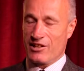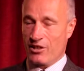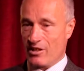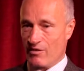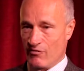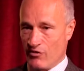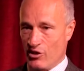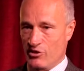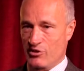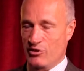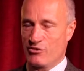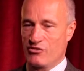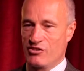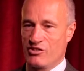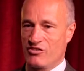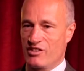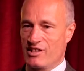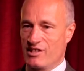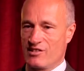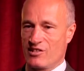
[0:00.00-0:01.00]
I've argued,
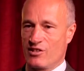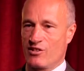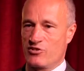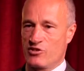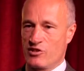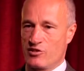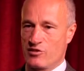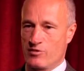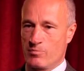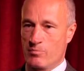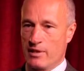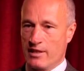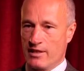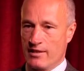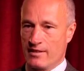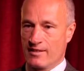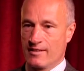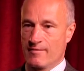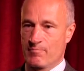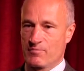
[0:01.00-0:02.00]
that these are just
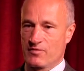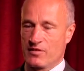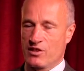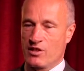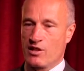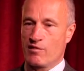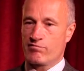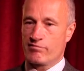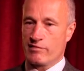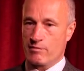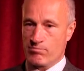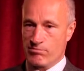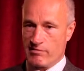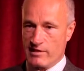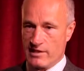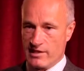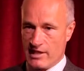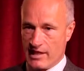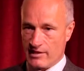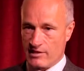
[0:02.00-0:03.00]
mere covering
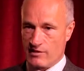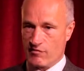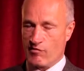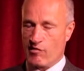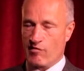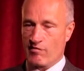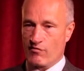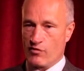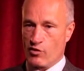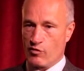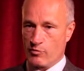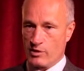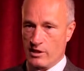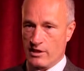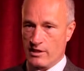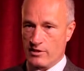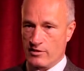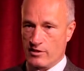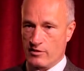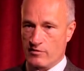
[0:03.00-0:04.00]
pretexts for our involvement
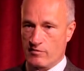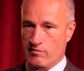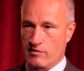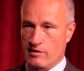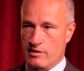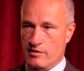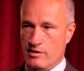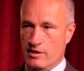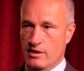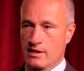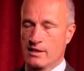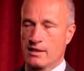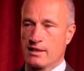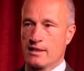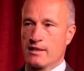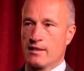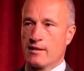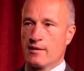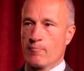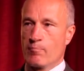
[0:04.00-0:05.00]
in these countries.
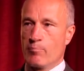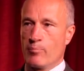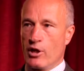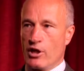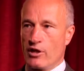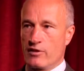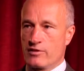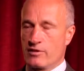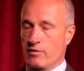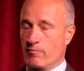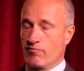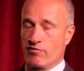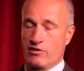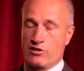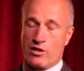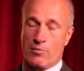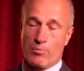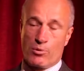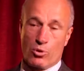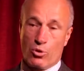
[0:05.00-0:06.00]
But, for
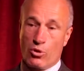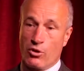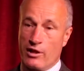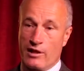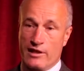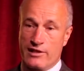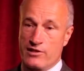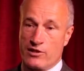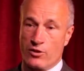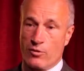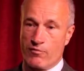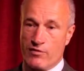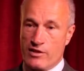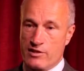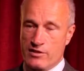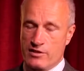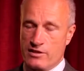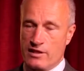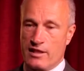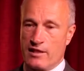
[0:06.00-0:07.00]
example, oil is an
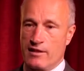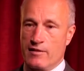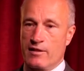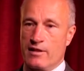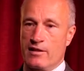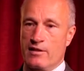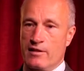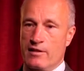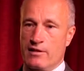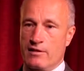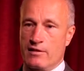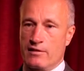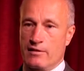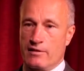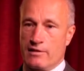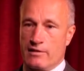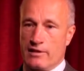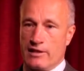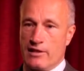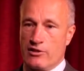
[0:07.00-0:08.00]
obvious
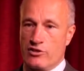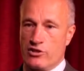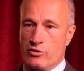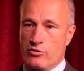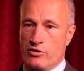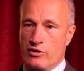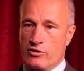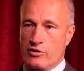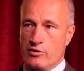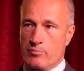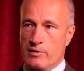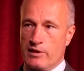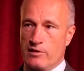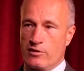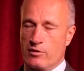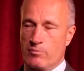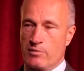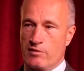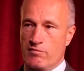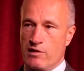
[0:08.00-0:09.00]
issue that
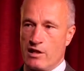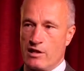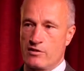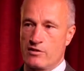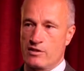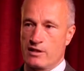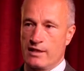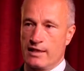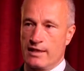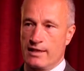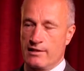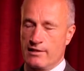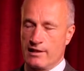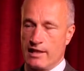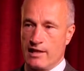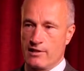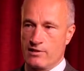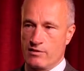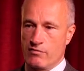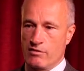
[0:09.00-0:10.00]
could be raised in the
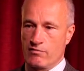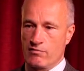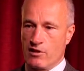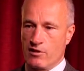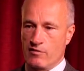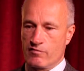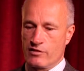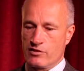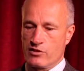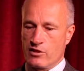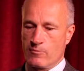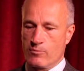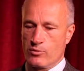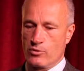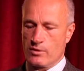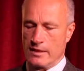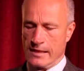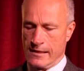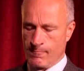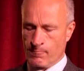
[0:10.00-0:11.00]
case of Iraq, for
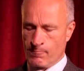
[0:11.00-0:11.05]
example.